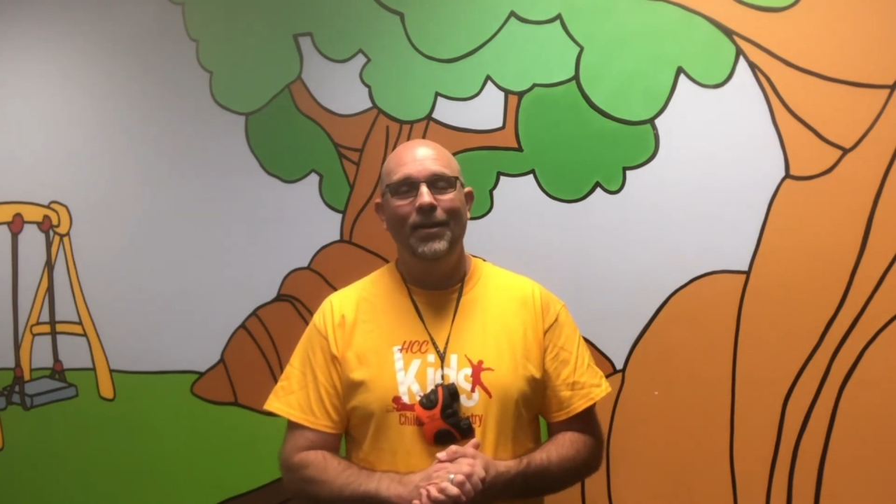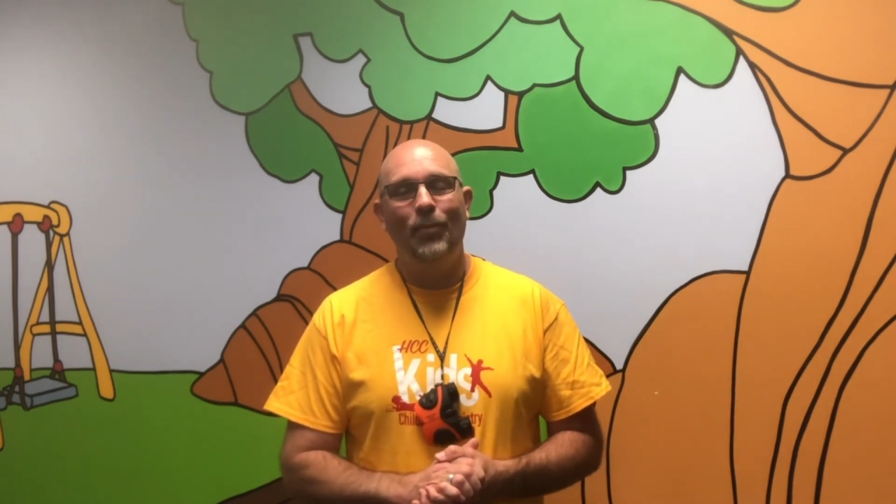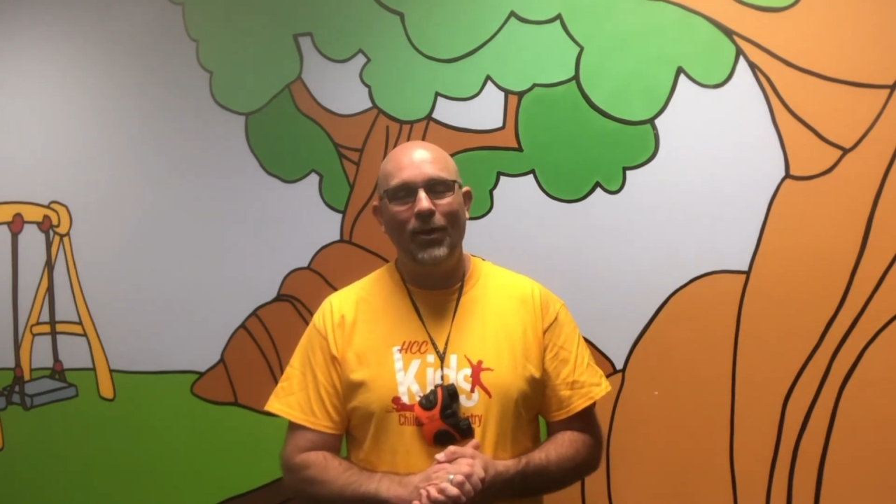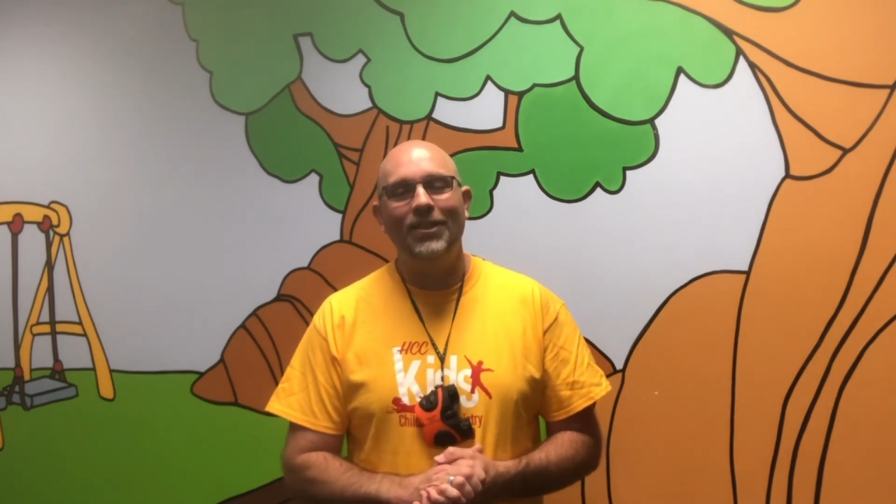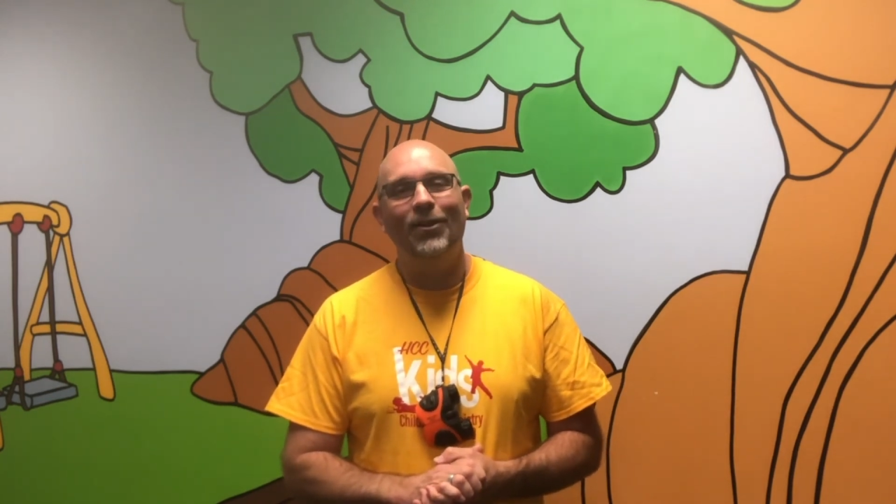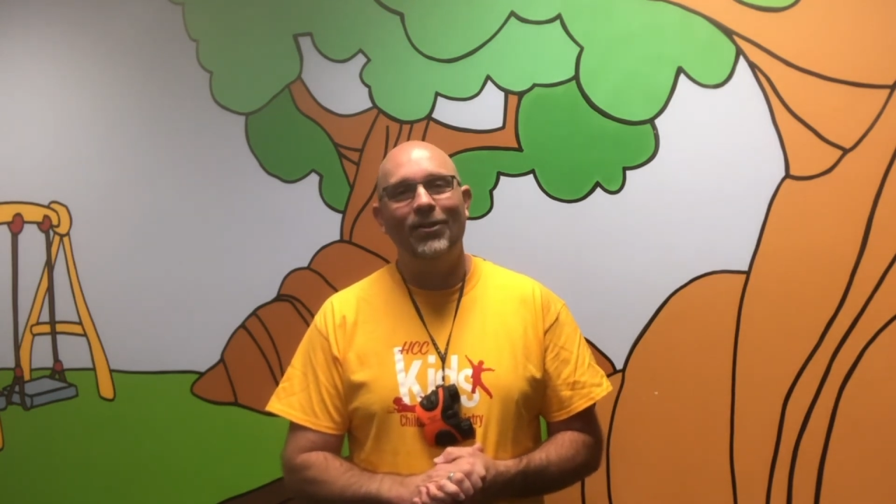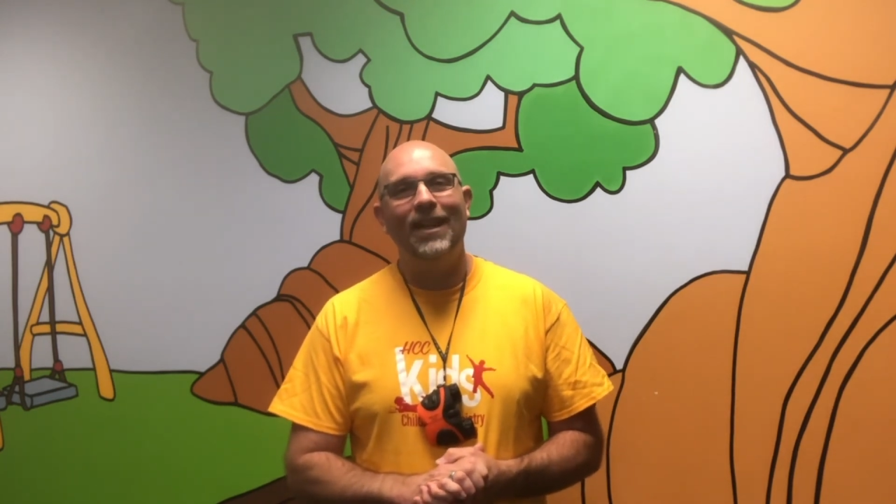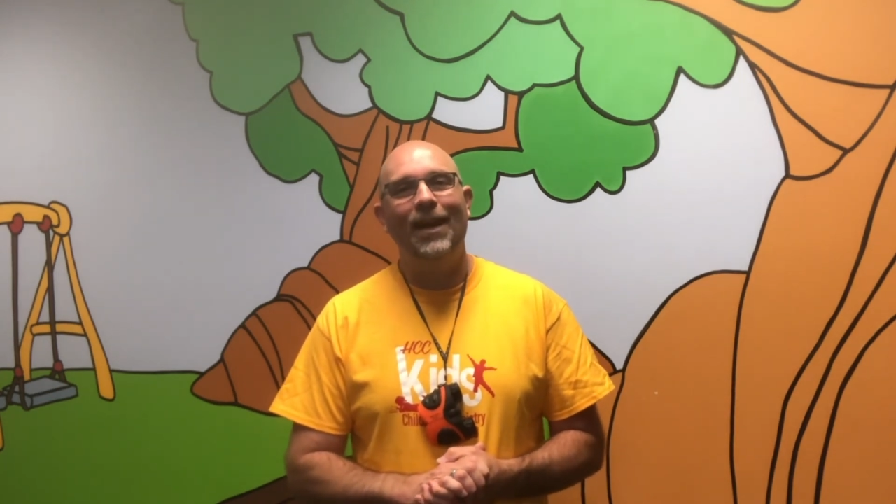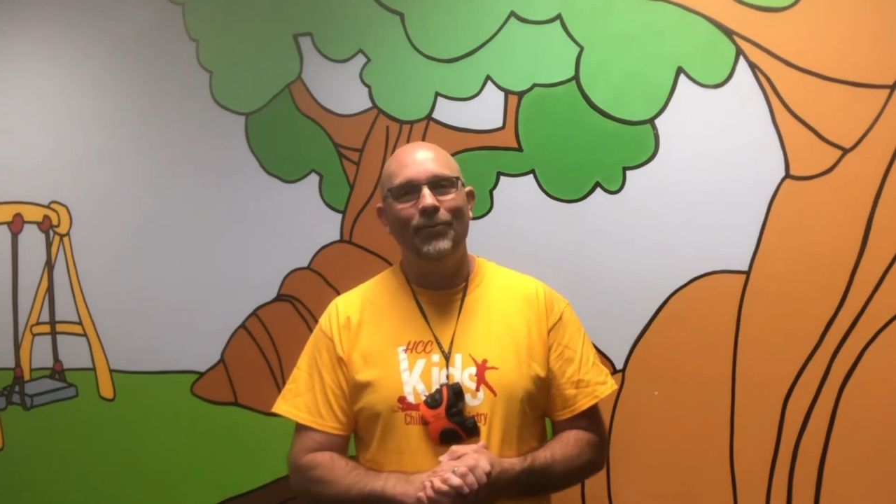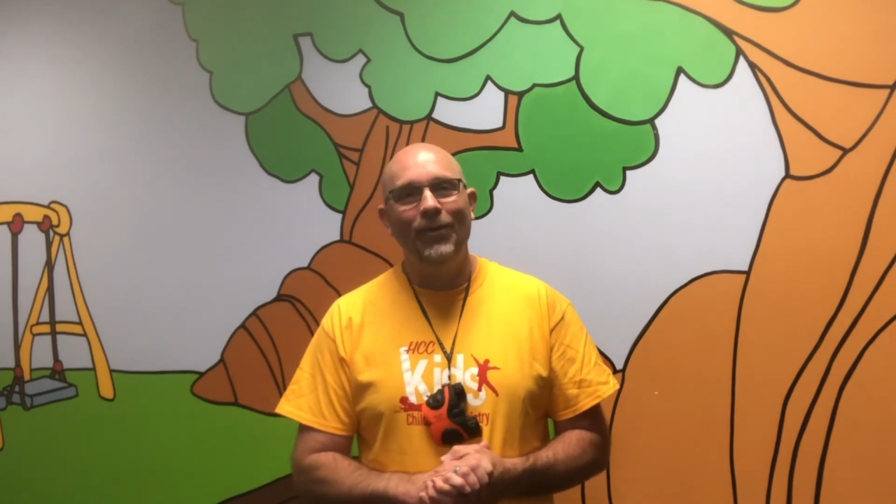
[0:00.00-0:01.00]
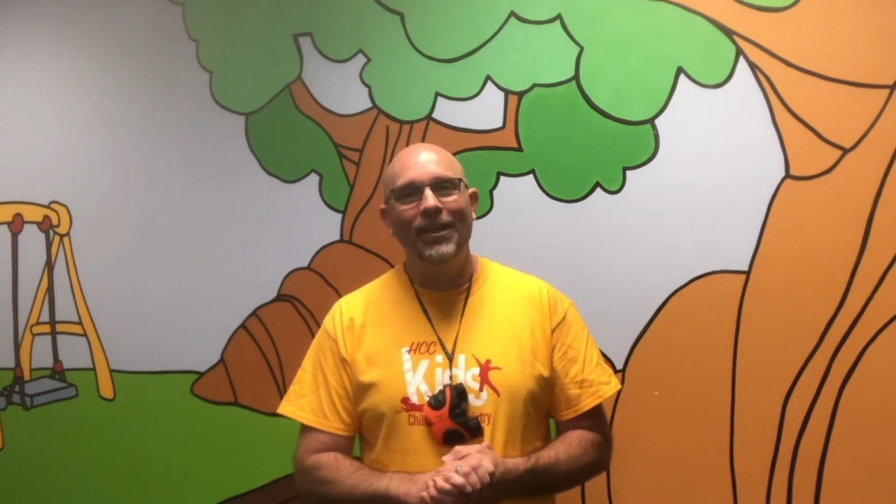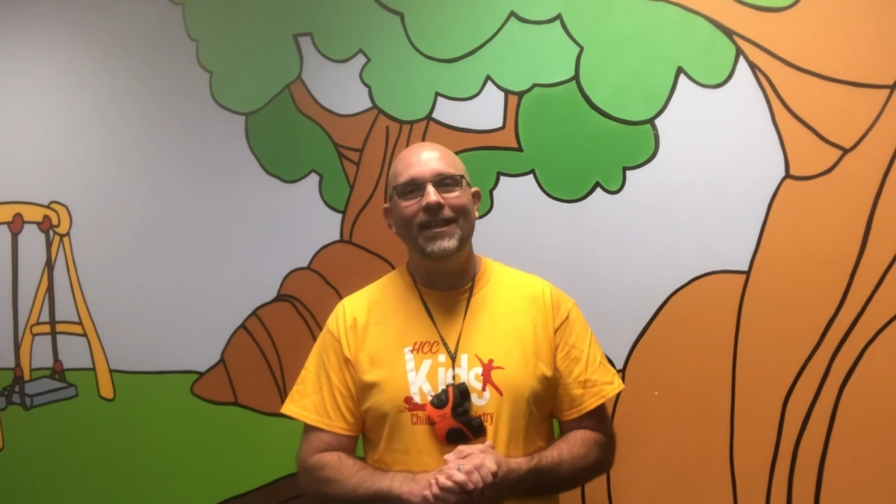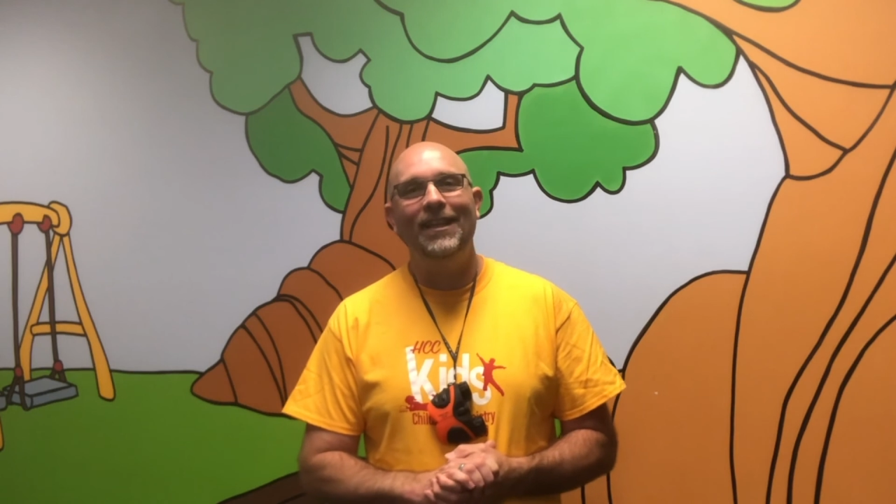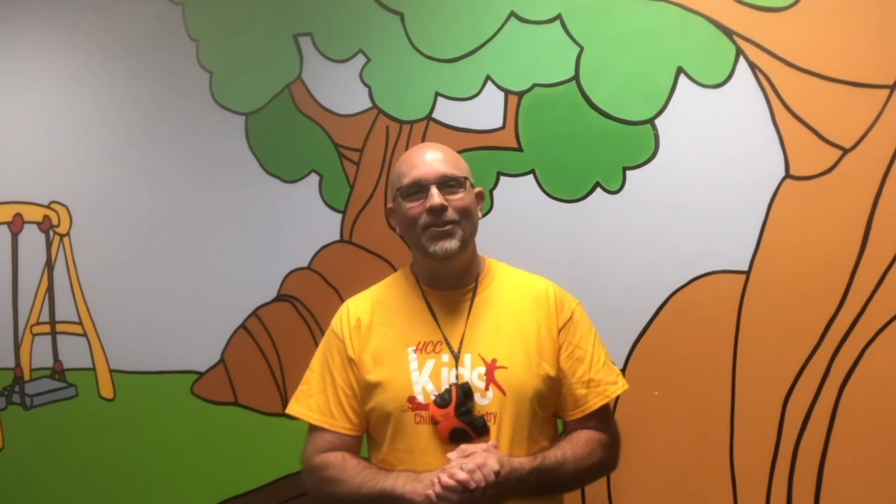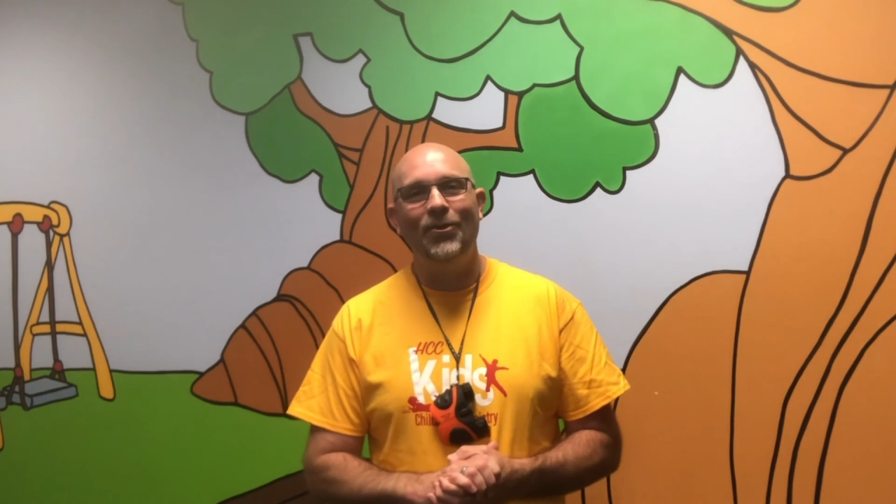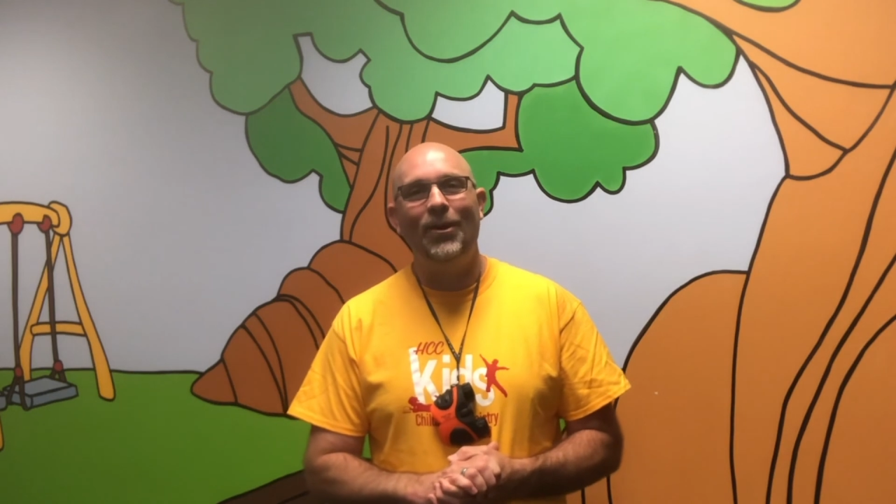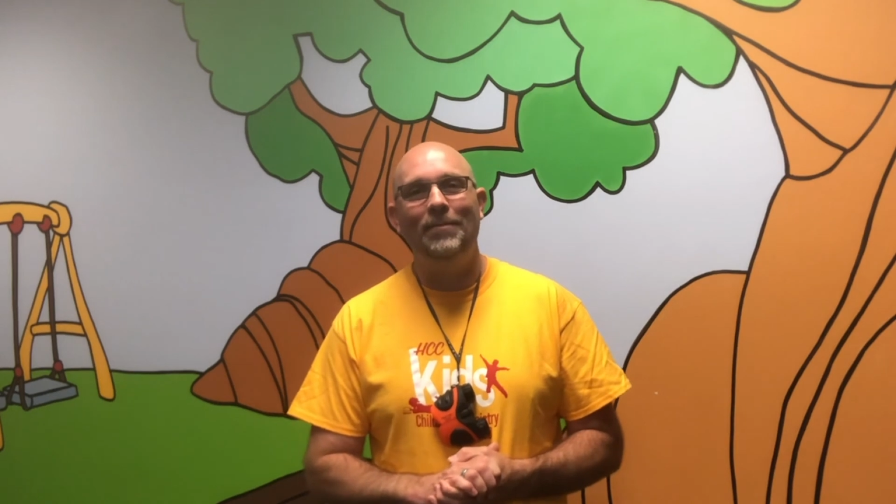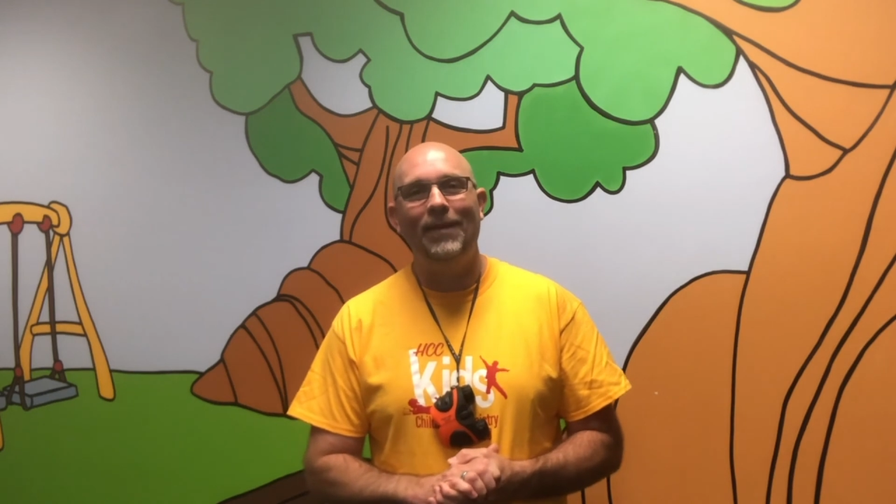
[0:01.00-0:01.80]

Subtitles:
Boys and girls, I really enjoyed